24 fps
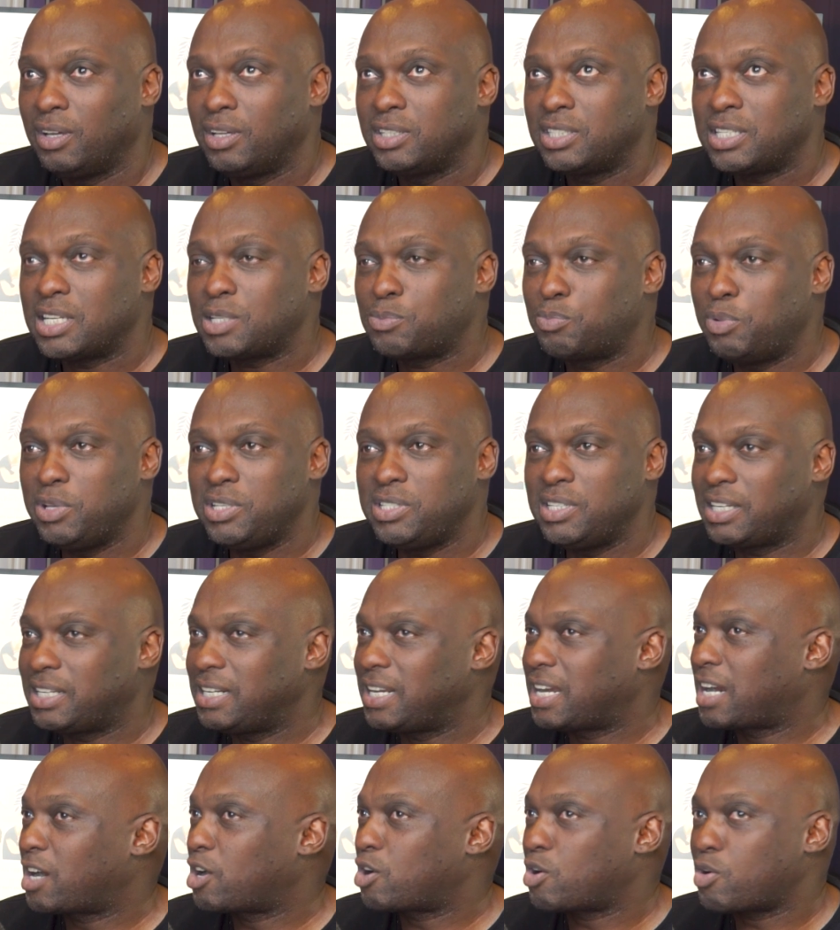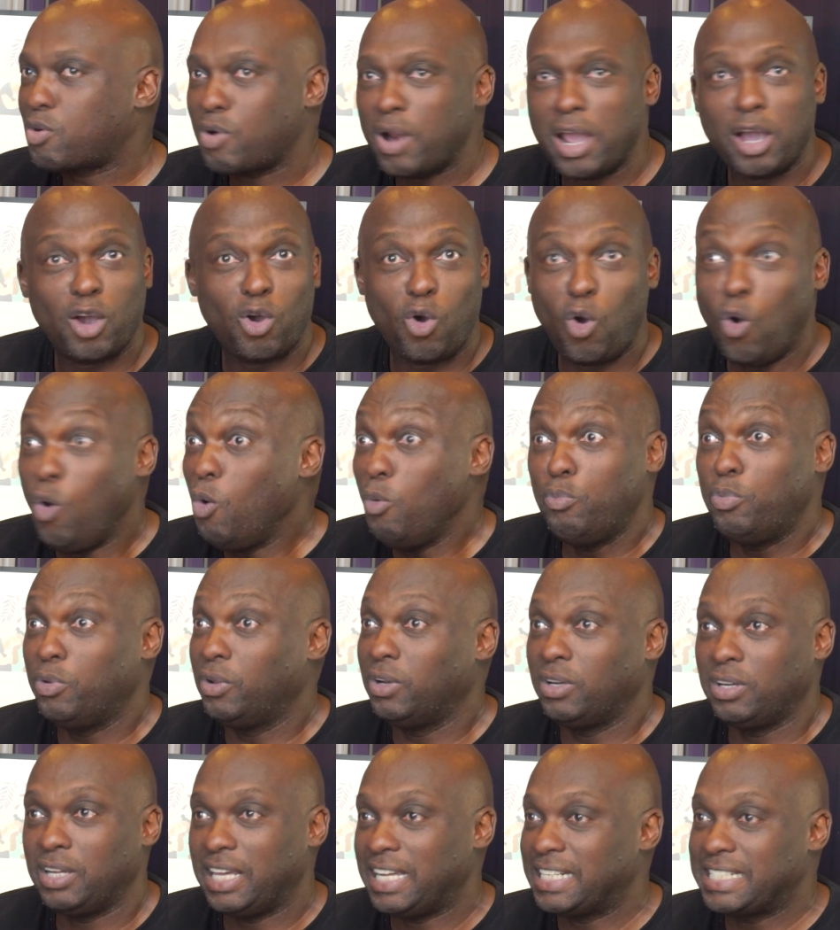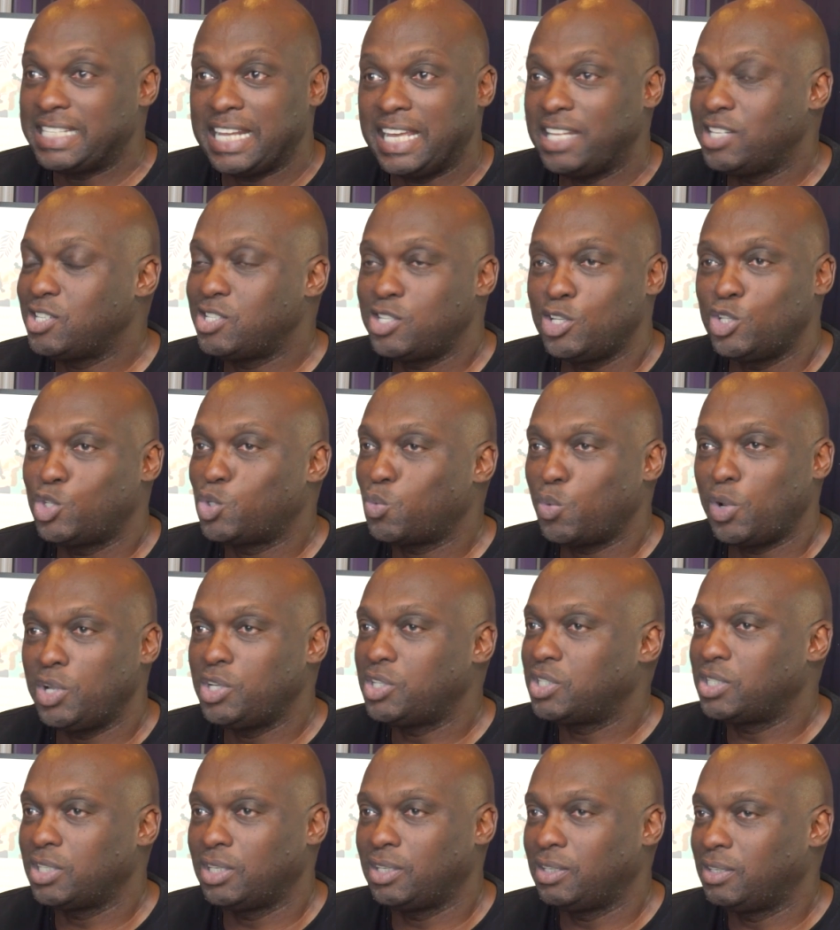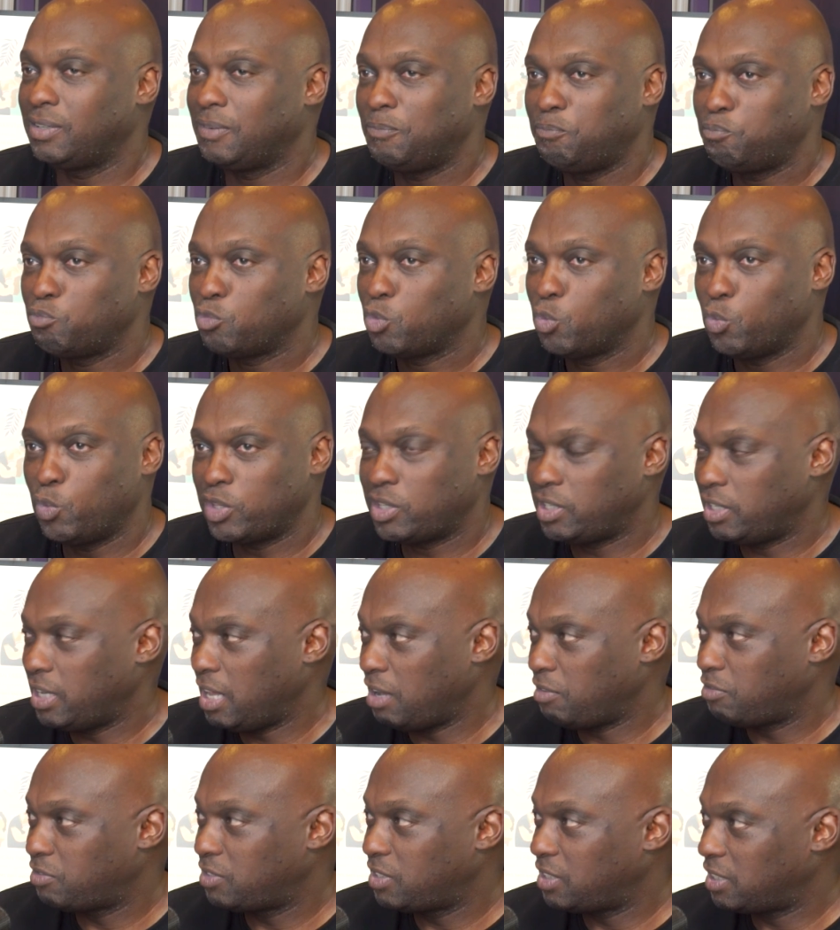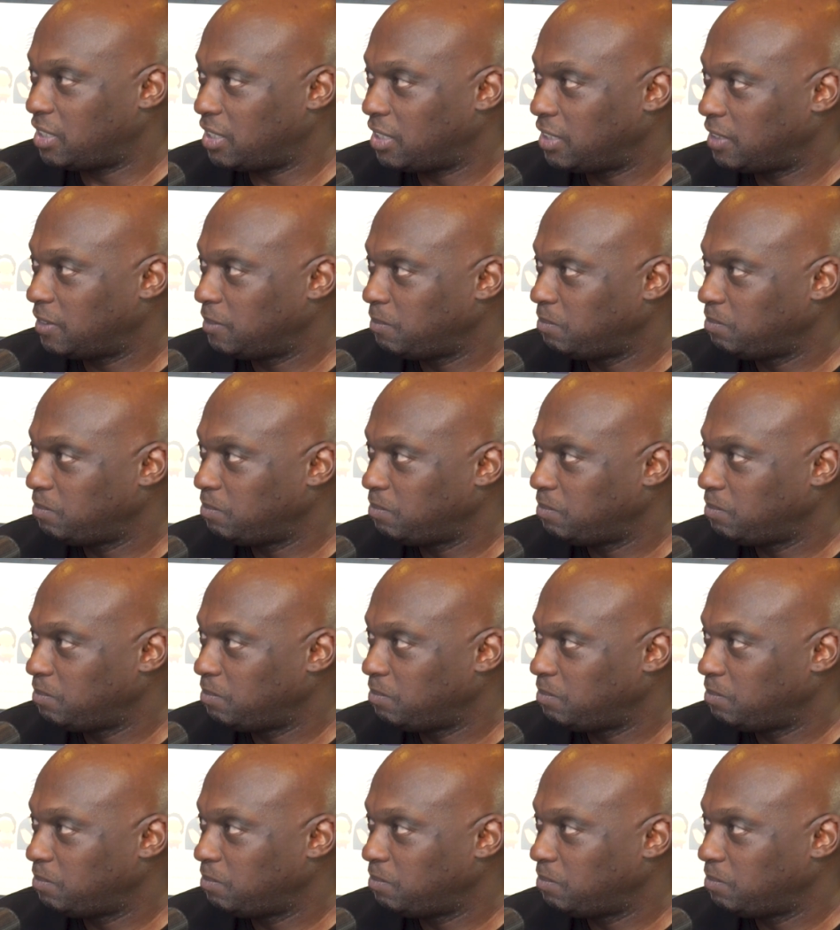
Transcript: just basically crack open a tense situation with laughter,